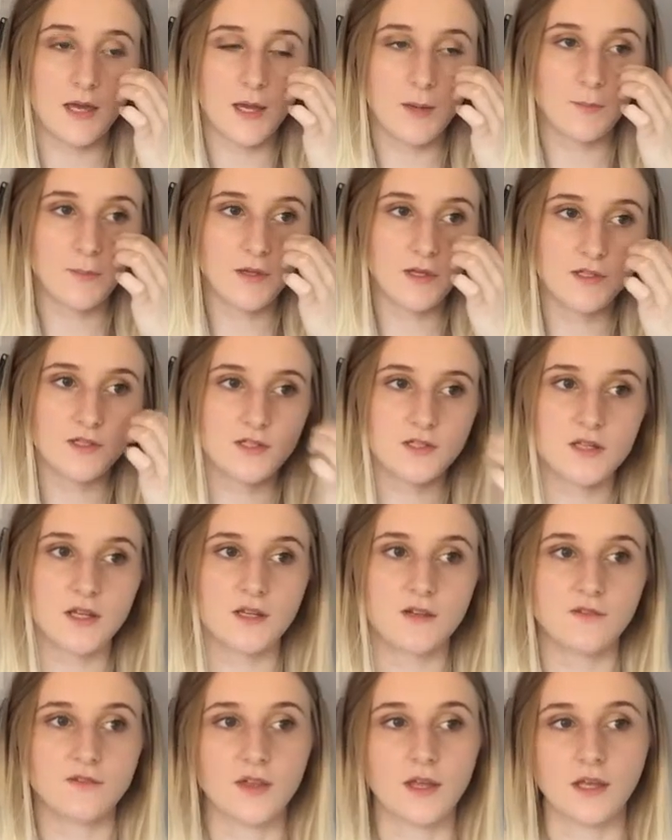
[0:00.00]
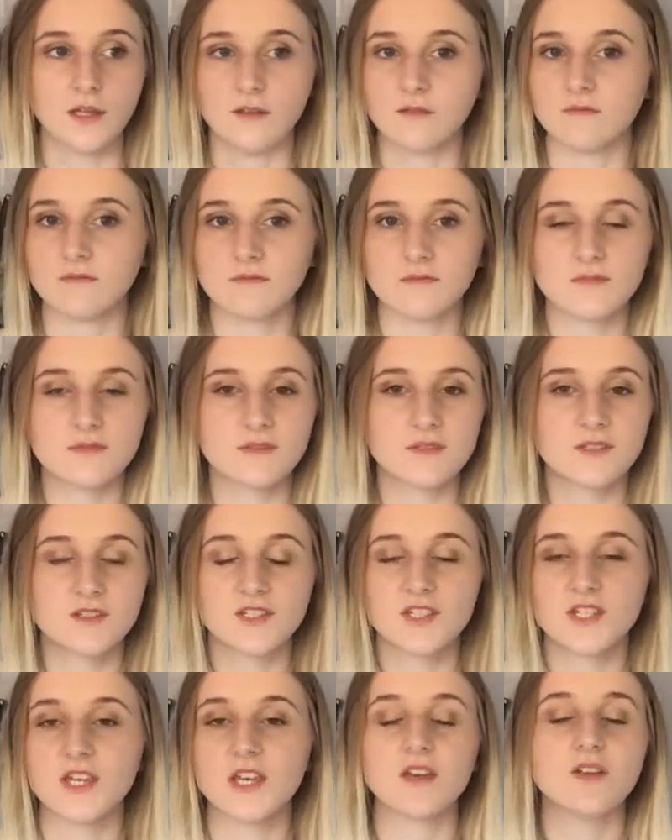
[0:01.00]
and we could just kind of like
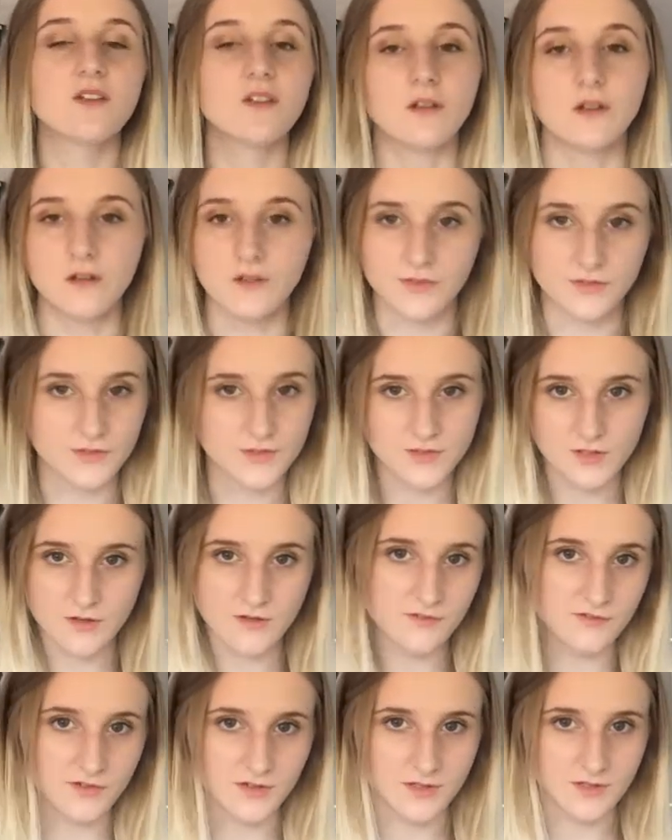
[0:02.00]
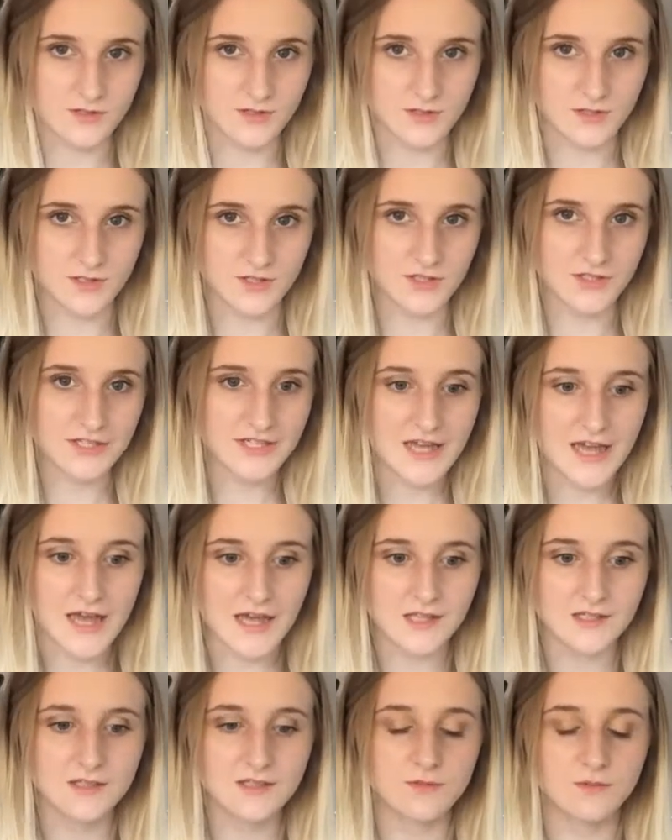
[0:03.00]
chill on the sofas and
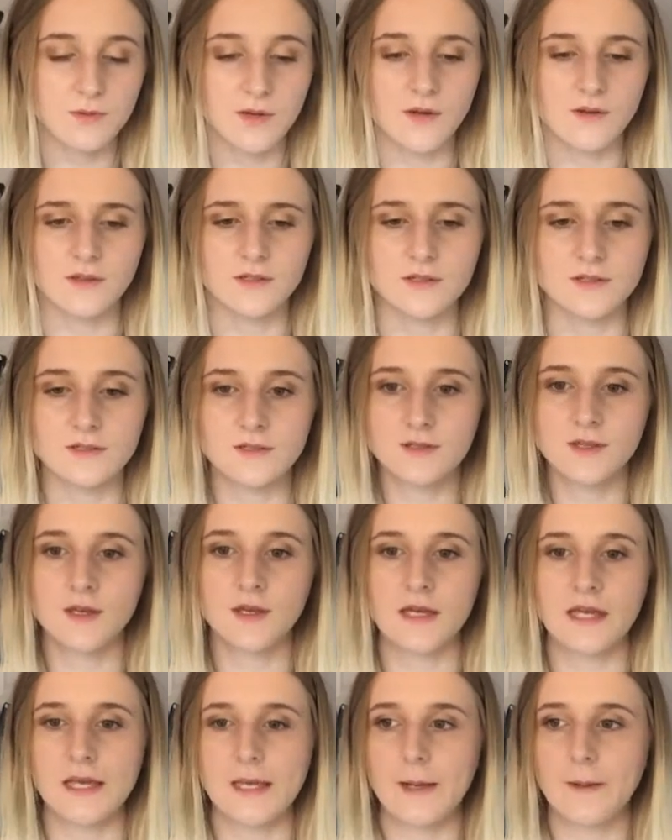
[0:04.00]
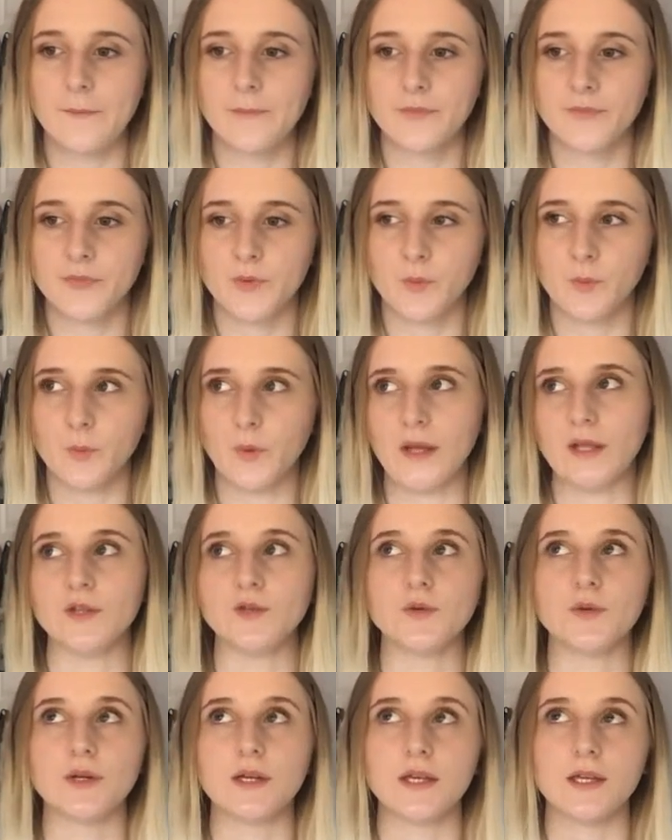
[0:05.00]
chat. Whereas when
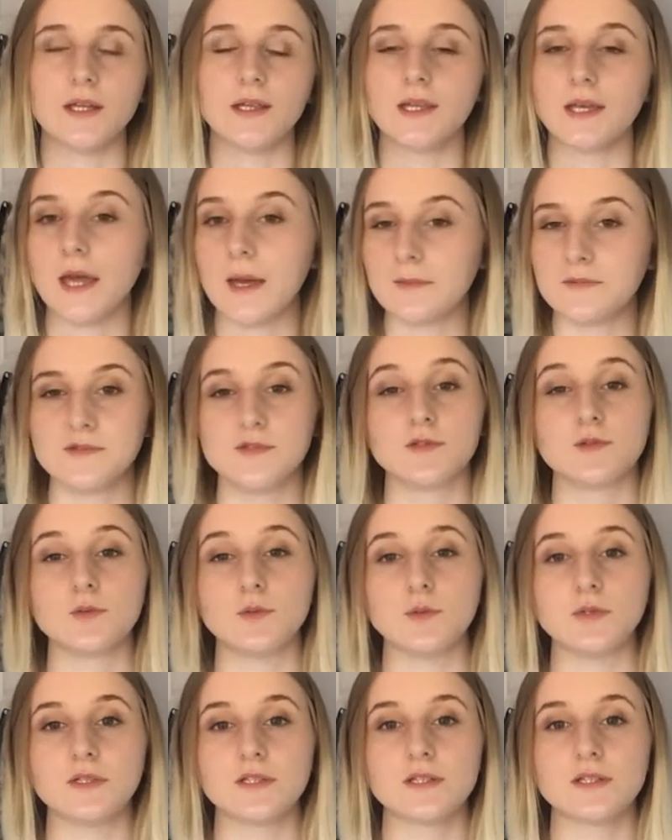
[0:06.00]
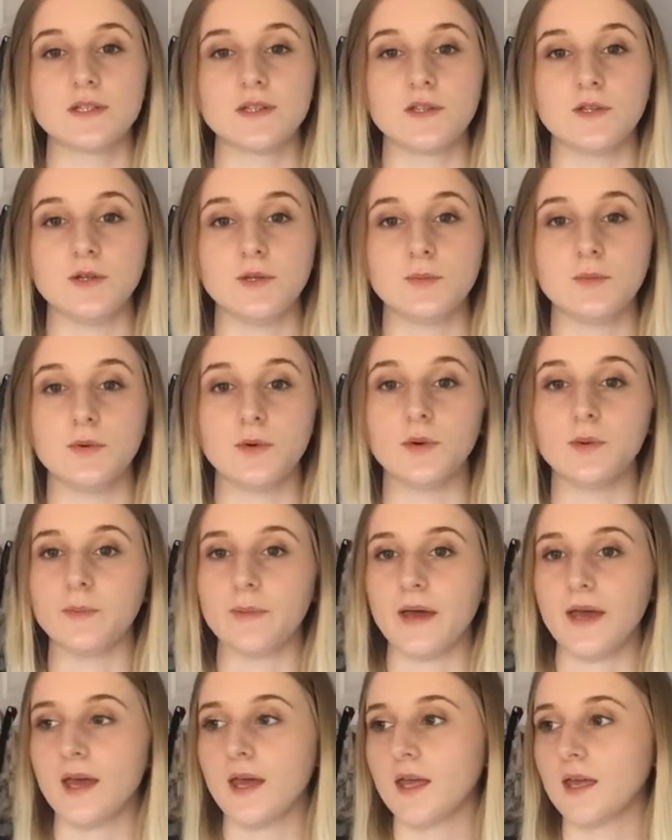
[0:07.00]
you're in the captain's quarters in the Newport
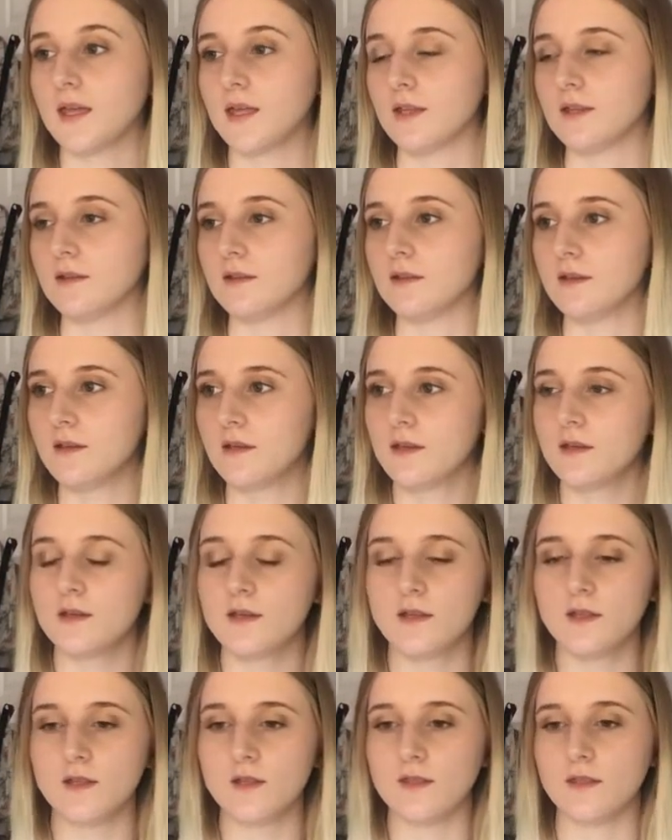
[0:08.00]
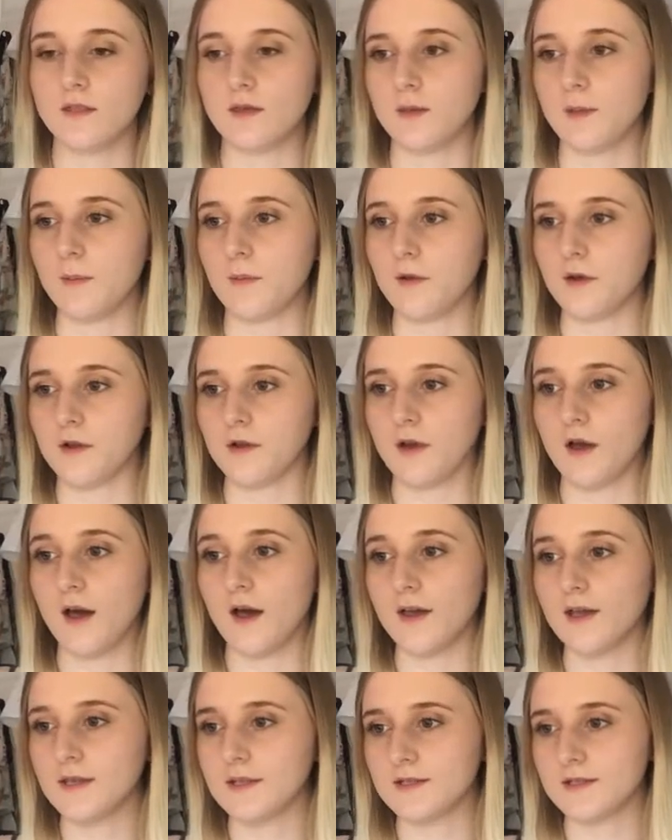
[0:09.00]
Bay and the
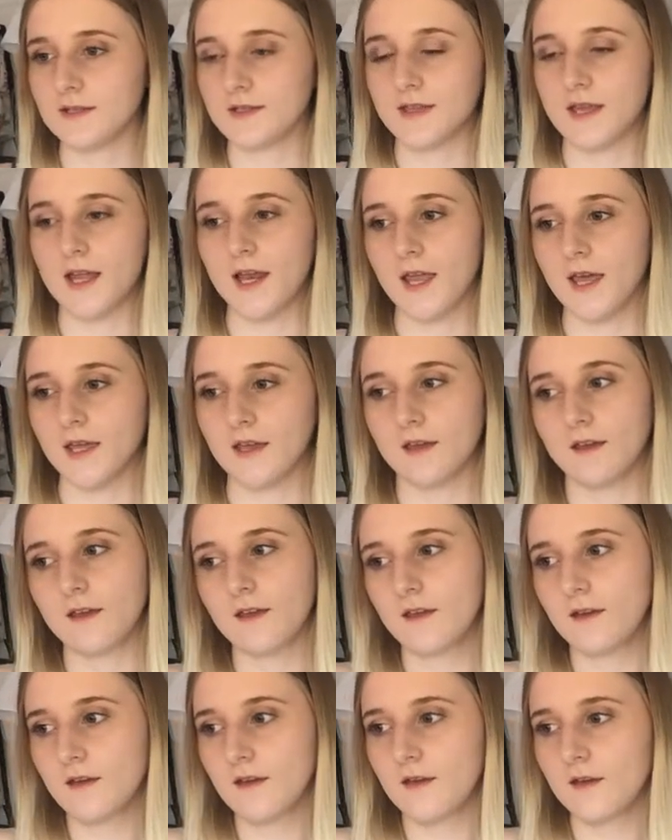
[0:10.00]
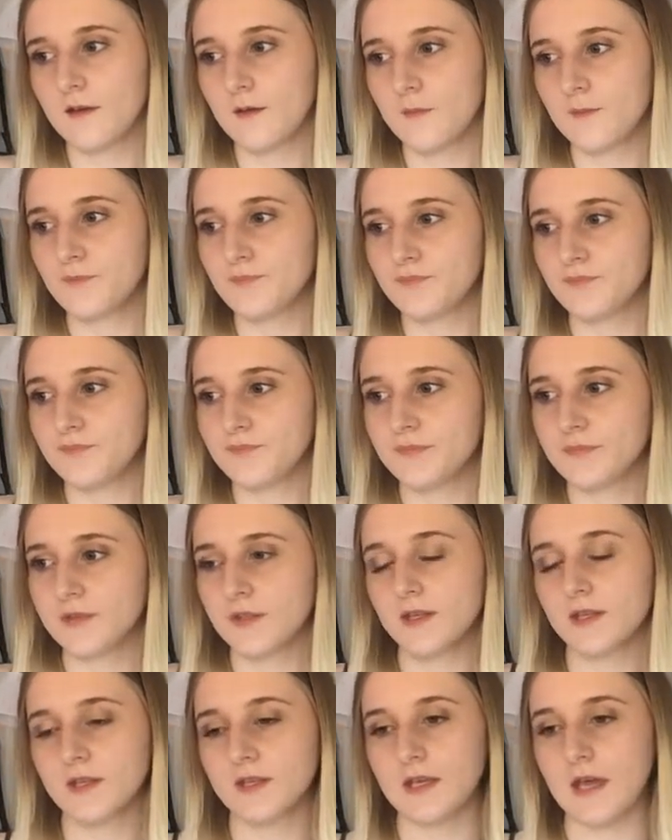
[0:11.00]
guys and they're like
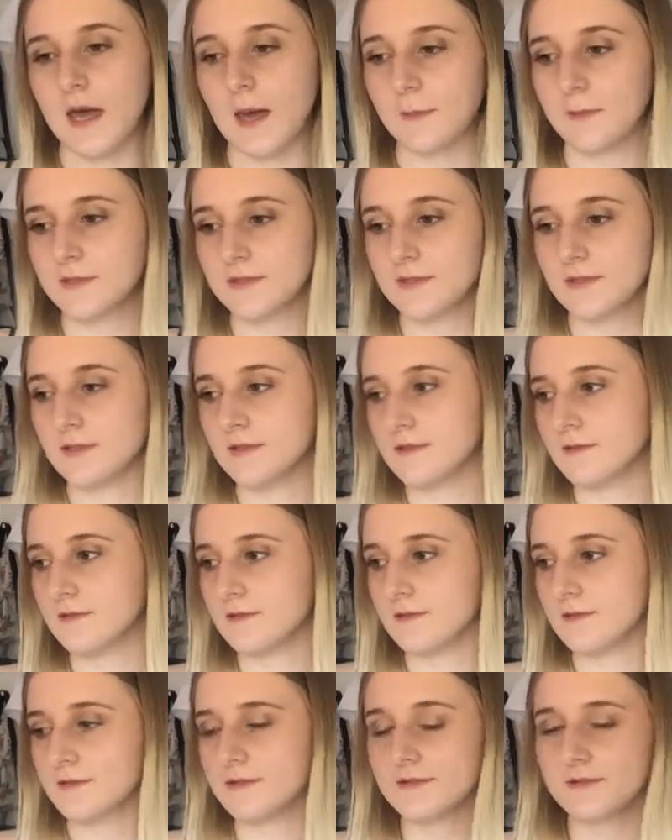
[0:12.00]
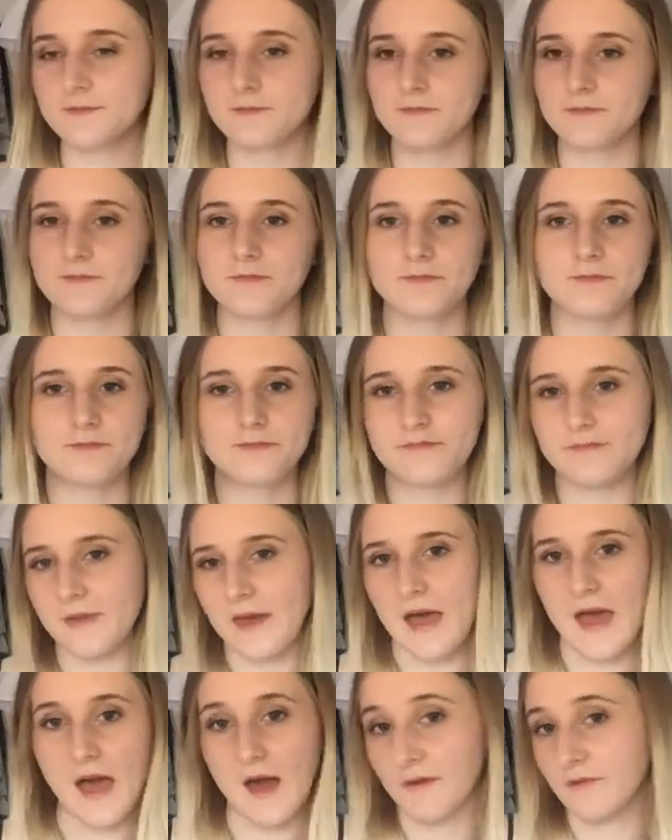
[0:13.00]
captains
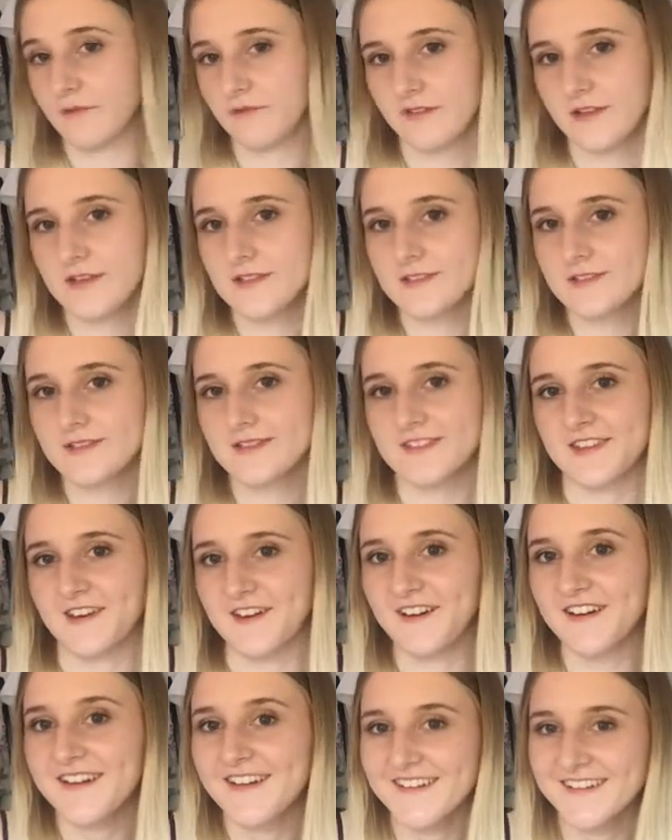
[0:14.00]
outfit for